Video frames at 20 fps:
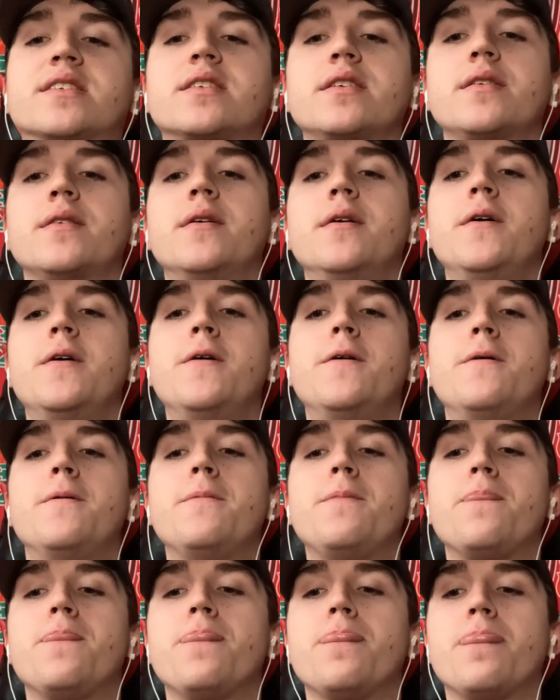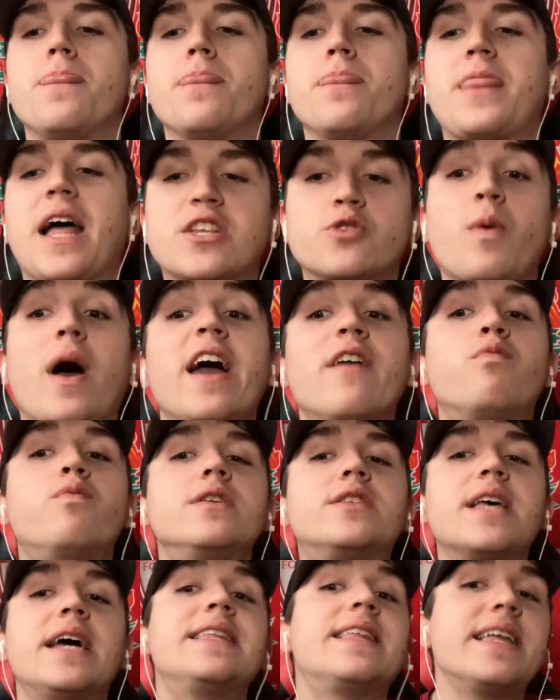and that's why we
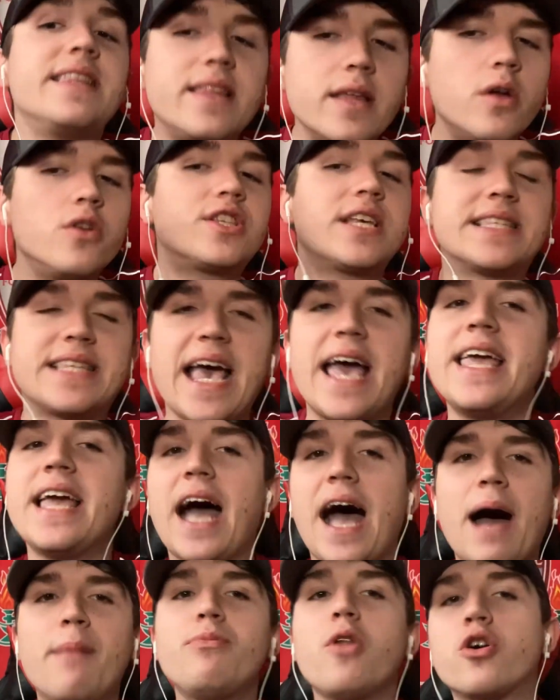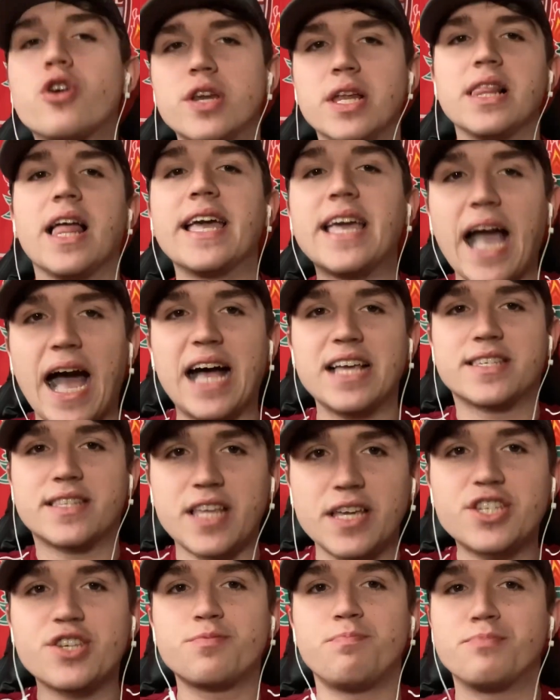today. I'm not gonna lie, guys.
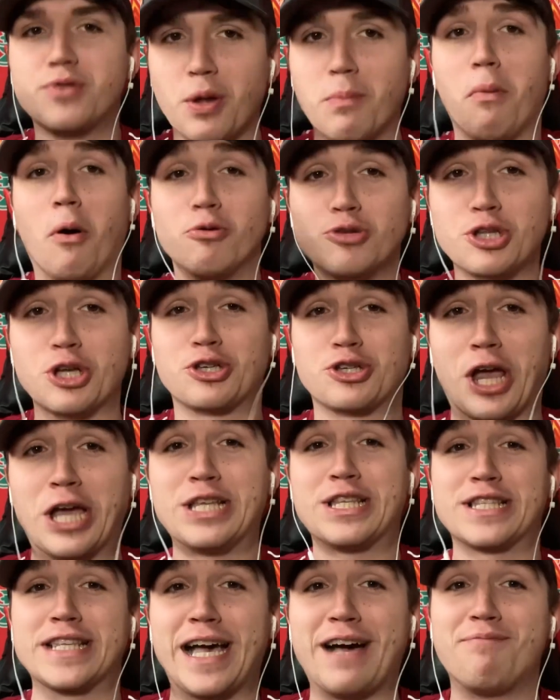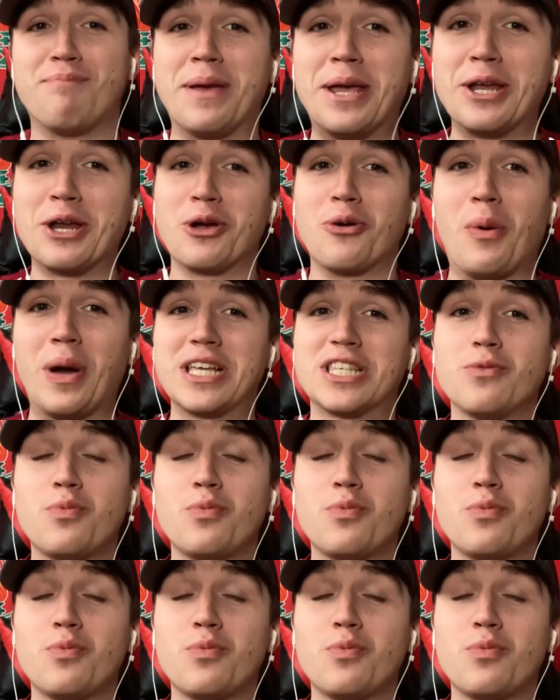This is the most excited I've been in quite a